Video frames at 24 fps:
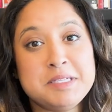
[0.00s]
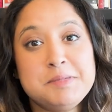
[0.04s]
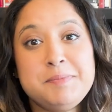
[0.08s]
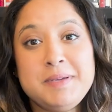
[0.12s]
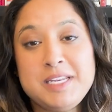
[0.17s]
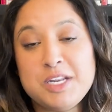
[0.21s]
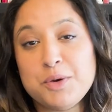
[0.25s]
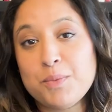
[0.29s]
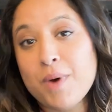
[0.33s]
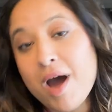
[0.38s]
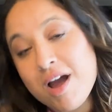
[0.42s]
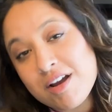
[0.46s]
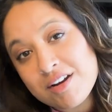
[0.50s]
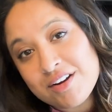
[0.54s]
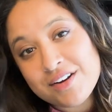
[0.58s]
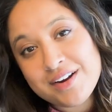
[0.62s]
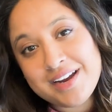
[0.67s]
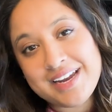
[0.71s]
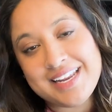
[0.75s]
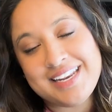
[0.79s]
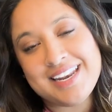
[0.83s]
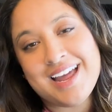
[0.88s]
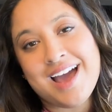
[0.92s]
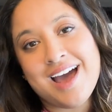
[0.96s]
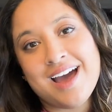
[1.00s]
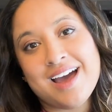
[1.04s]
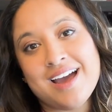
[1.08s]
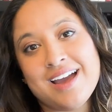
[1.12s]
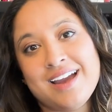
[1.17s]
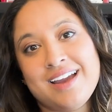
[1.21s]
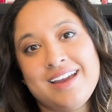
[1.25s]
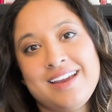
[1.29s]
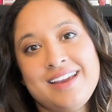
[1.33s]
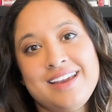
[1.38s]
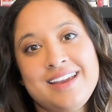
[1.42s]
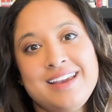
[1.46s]
Bina Walker, and
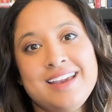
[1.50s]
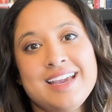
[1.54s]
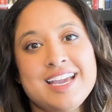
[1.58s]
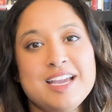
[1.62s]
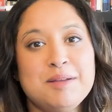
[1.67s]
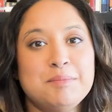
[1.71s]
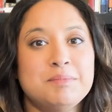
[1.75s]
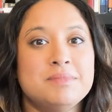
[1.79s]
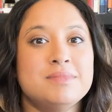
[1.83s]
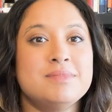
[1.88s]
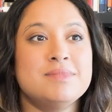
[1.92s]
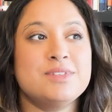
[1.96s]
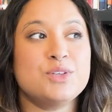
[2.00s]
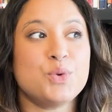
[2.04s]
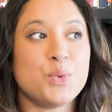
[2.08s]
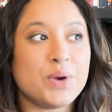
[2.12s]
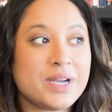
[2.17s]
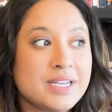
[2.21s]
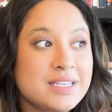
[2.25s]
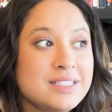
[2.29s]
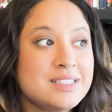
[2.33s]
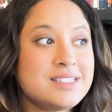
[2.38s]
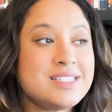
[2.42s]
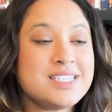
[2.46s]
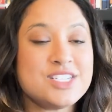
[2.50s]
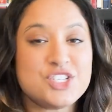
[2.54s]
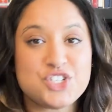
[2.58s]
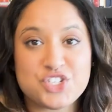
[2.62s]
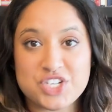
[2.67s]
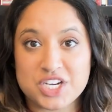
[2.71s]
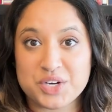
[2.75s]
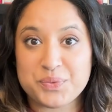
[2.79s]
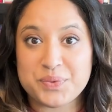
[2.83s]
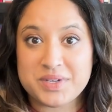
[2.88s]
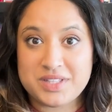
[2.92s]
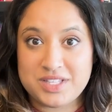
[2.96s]
I am going to
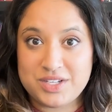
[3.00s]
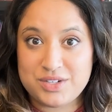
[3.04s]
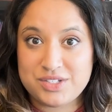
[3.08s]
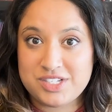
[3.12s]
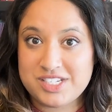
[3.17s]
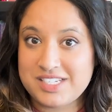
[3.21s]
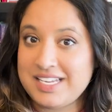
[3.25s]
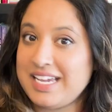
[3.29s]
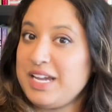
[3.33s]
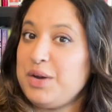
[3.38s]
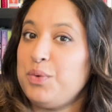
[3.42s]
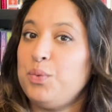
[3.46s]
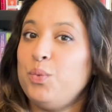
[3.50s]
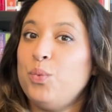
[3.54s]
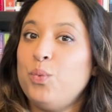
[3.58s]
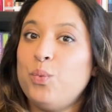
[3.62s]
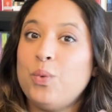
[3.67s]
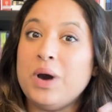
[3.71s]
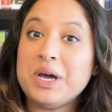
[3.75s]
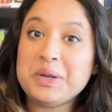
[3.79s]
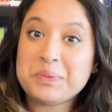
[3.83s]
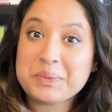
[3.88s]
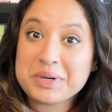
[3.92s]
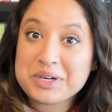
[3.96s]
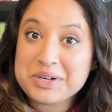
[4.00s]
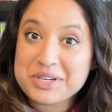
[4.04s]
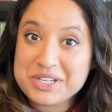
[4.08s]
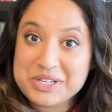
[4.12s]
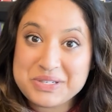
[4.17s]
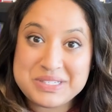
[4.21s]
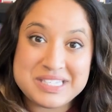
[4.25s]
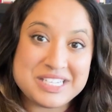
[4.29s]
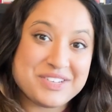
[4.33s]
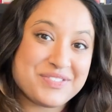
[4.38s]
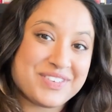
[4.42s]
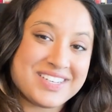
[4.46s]
share with you today what we are
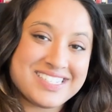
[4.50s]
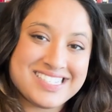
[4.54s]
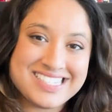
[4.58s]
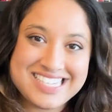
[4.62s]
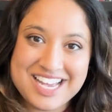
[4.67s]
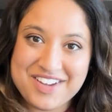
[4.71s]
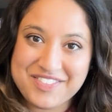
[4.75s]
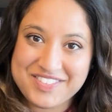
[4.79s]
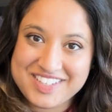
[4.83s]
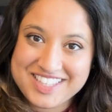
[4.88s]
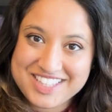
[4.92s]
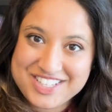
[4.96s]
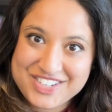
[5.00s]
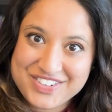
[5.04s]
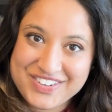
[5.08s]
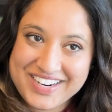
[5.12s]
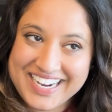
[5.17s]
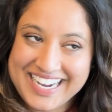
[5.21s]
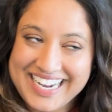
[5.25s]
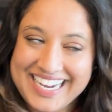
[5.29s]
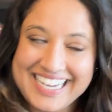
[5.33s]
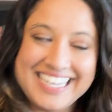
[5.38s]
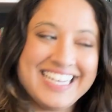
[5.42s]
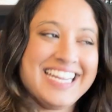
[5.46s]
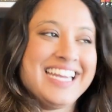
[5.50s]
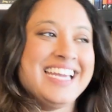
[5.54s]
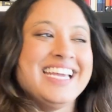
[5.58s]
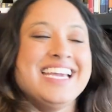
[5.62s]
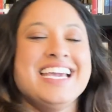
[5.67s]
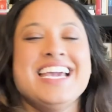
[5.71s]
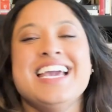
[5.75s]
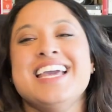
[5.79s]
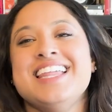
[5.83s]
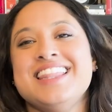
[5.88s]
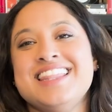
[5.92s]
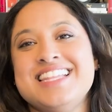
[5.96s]
using for 7th grade.
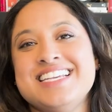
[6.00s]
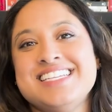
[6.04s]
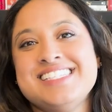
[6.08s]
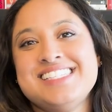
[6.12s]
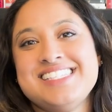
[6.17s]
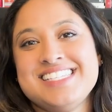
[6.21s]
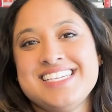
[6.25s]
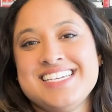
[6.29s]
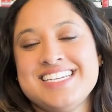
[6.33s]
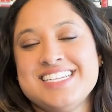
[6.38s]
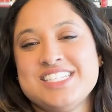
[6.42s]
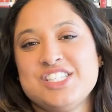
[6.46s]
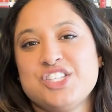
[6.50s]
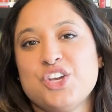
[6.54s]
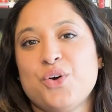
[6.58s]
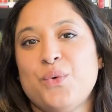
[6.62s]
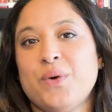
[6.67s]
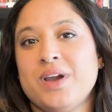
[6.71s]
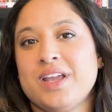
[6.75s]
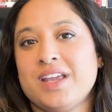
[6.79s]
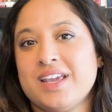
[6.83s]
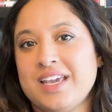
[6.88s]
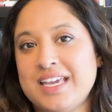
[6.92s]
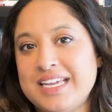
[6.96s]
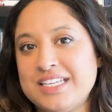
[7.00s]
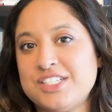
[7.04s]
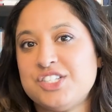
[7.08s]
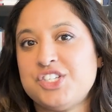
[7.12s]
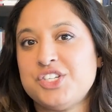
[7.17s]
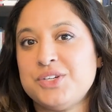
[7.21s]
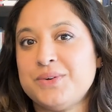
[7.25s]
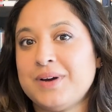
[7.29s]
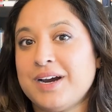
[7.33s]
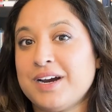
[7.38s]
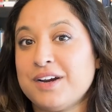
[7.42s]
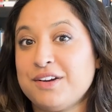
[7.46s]
This is going
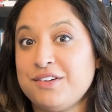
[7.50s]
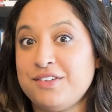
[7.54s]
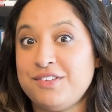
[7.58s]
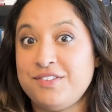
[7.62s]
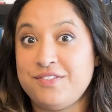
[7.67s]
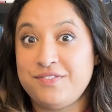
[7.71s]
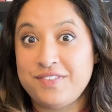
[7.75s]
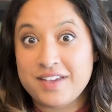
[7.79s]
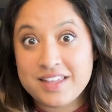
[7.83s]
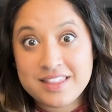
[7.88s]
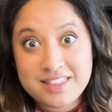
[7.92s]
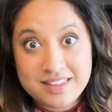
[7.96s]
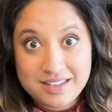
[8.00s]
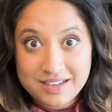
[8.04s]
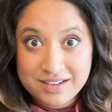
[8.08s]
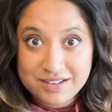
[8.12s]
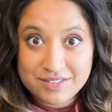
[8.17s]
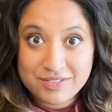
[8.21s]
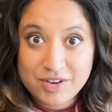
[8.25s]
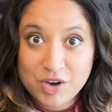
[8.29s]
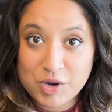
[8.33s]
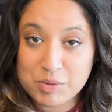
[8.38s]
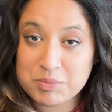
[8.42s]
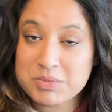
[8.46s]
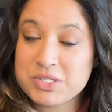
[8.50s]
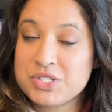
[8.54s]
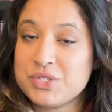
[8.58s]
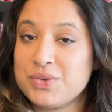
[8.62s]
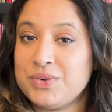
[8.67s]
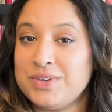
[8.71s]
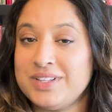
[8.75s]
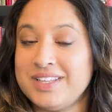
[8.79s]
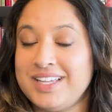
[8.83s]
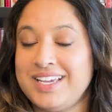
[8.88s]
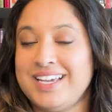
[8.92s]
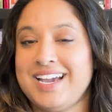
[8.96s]
into our 5th year of
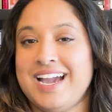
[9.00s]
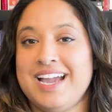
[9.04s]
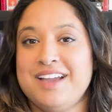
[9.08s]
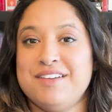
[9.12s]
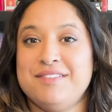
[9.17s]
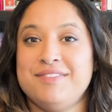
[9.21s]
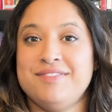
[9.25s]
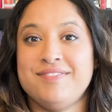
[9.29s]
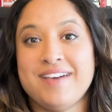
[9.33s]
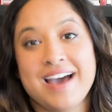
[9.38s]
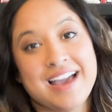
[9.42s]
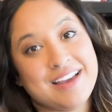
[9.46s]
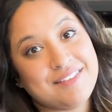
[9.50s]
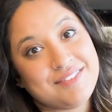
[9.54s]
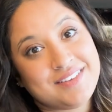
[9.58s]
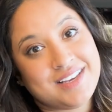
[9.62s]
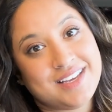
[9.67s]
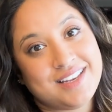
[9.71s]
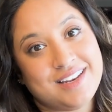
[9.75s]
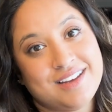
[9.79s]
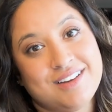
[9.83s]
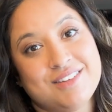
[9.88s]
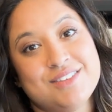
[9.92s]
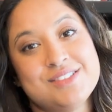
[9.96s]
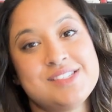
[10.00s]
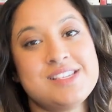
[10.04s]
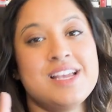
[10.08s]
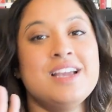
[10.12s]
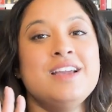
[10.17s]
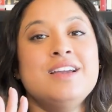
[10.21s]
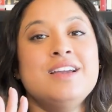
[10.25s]
homeschooling. I have 5 kiddos,